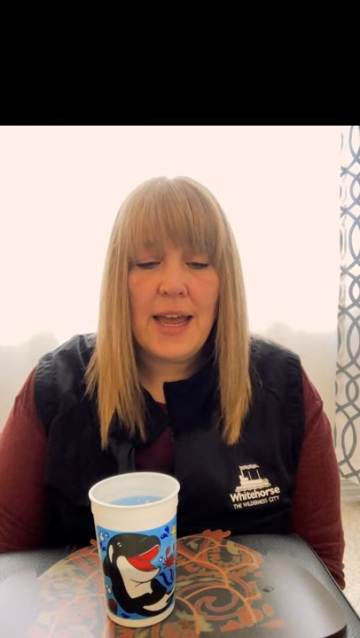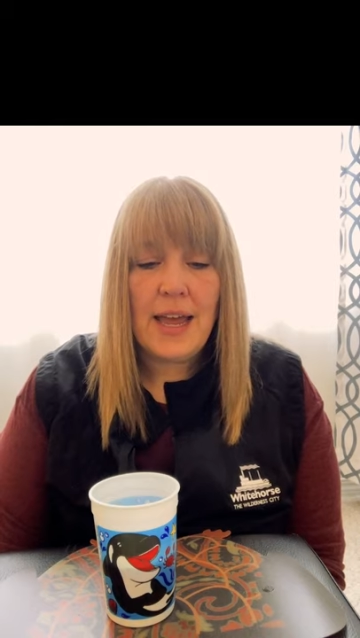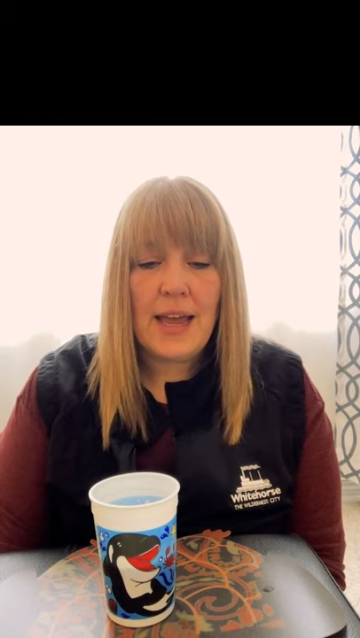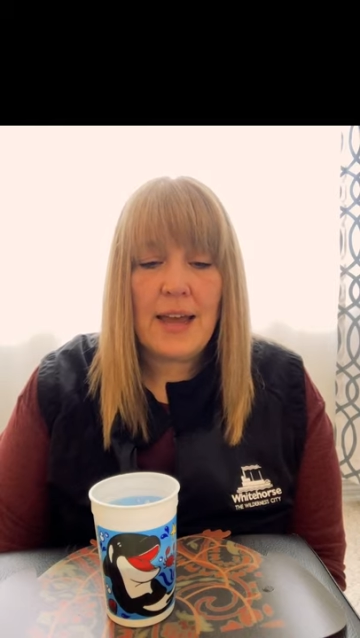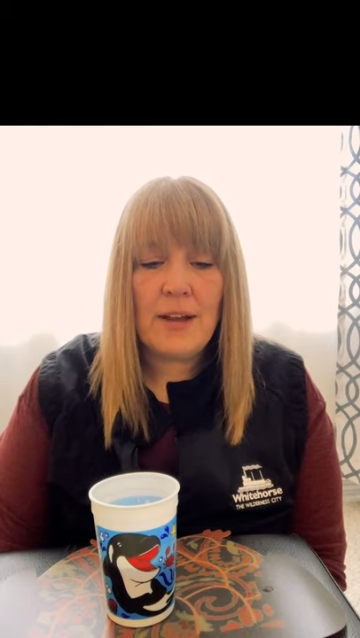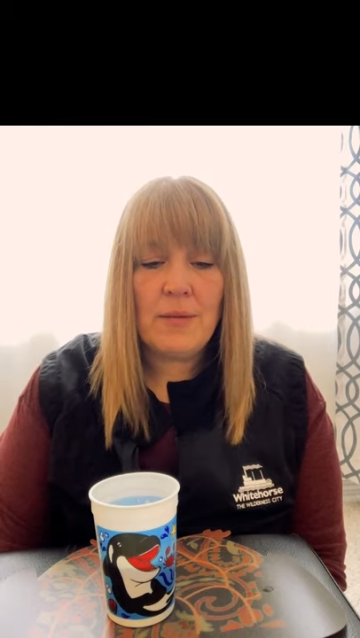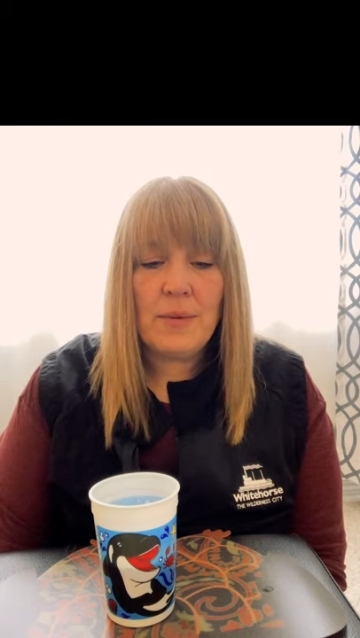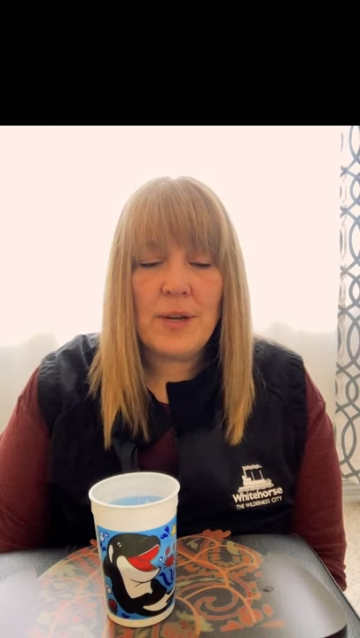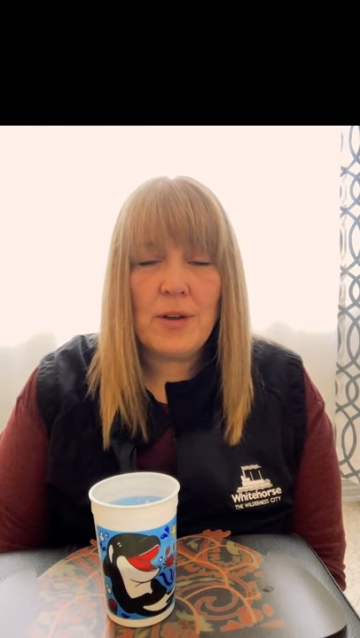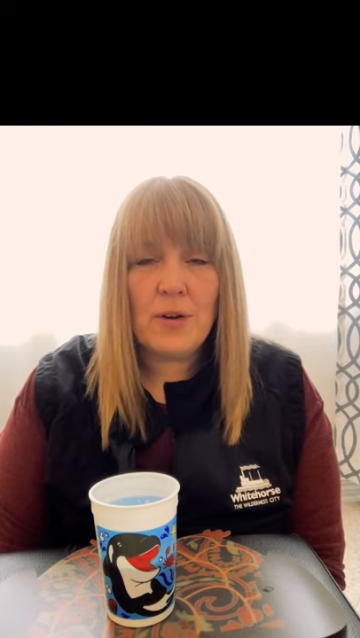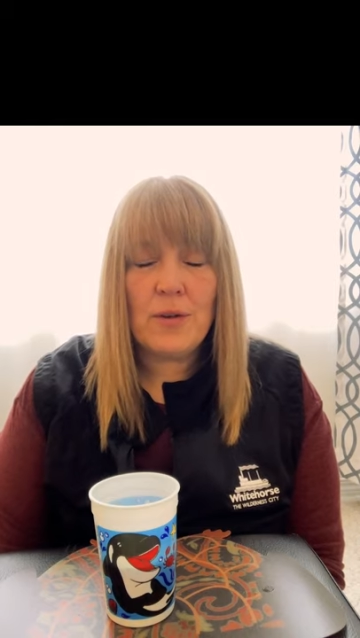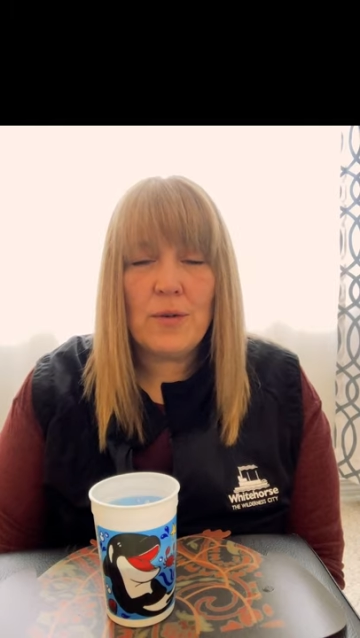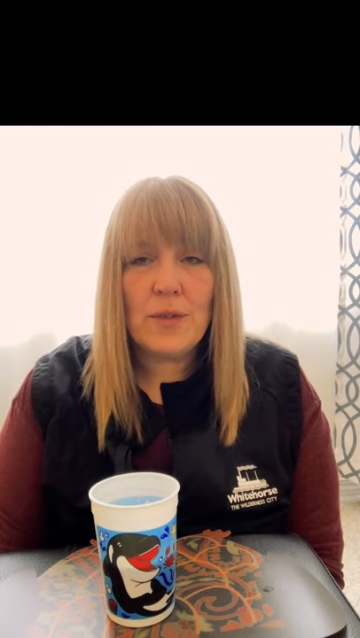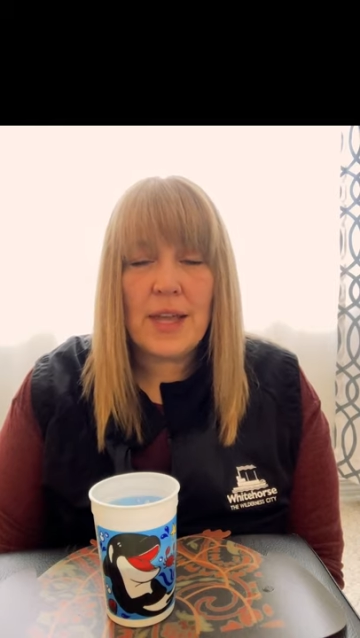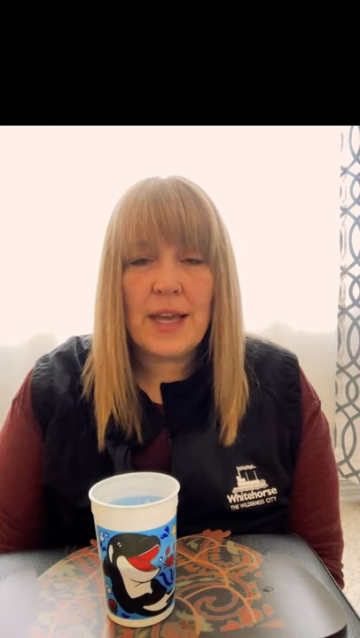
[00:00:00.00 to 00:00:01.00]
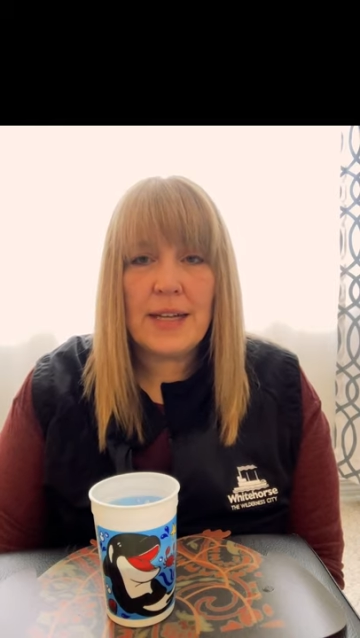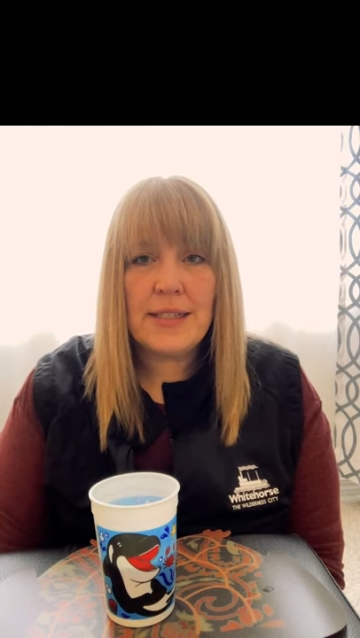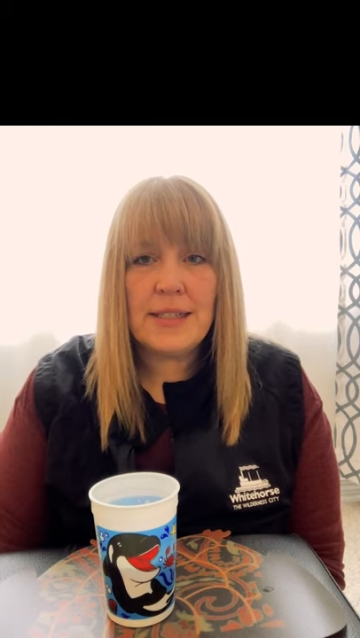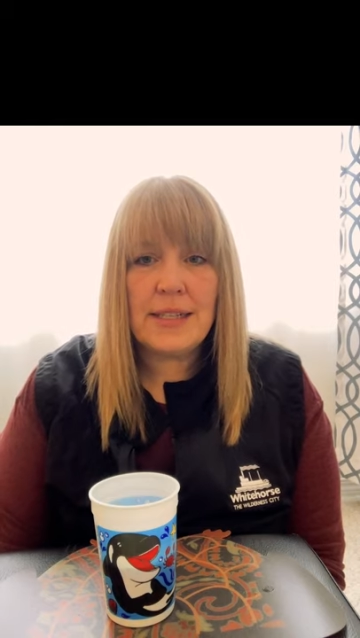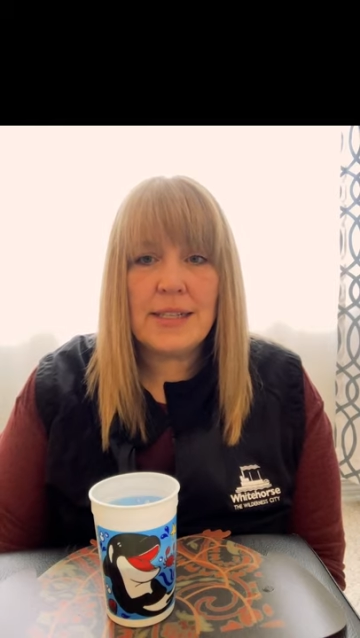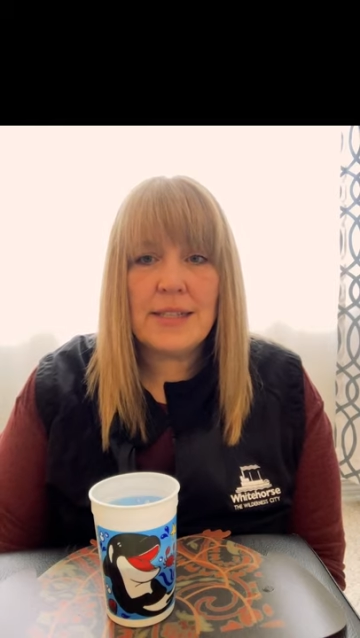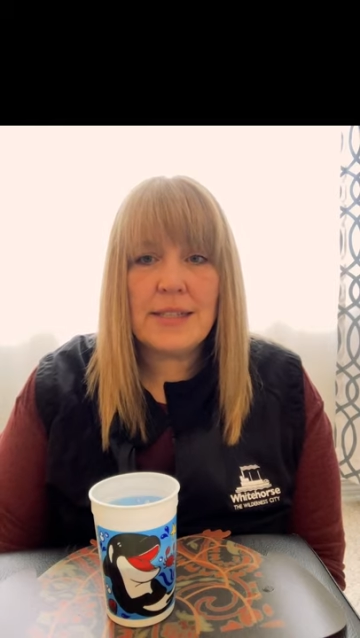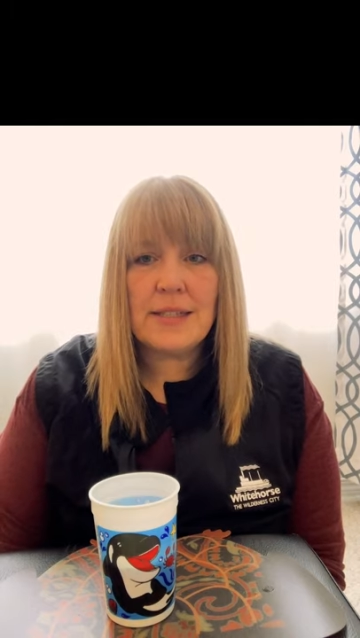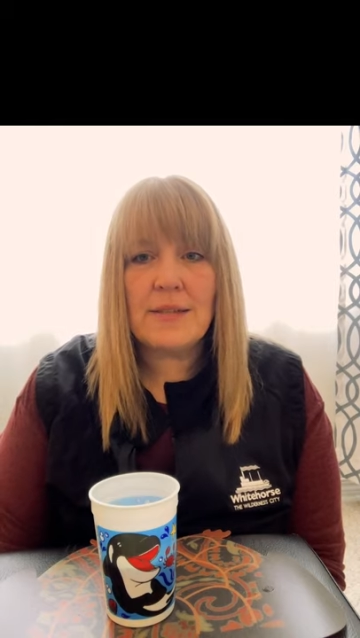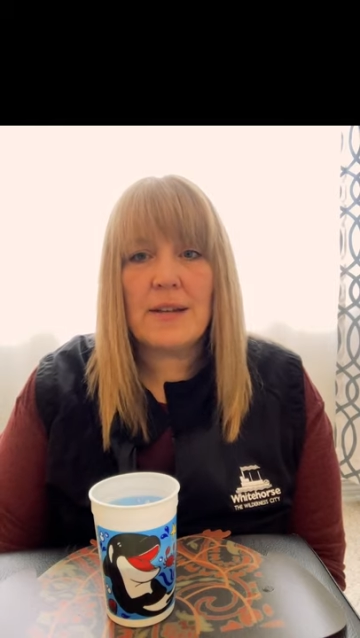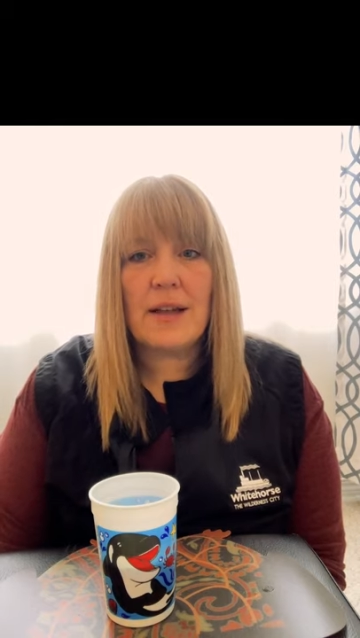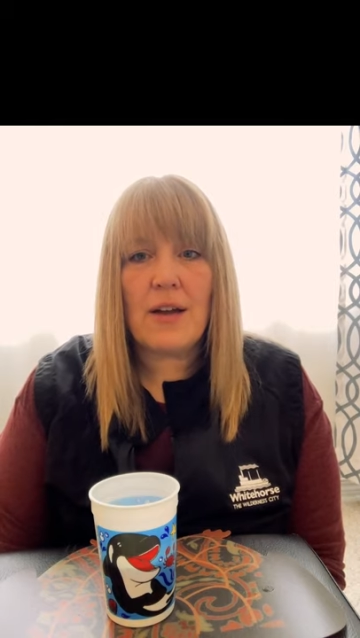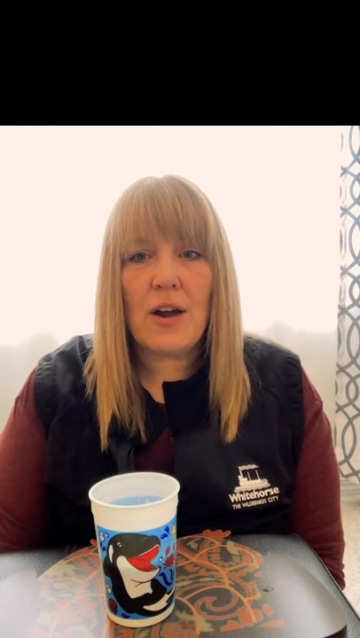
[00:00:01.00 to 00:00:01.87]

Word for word: and we know that it's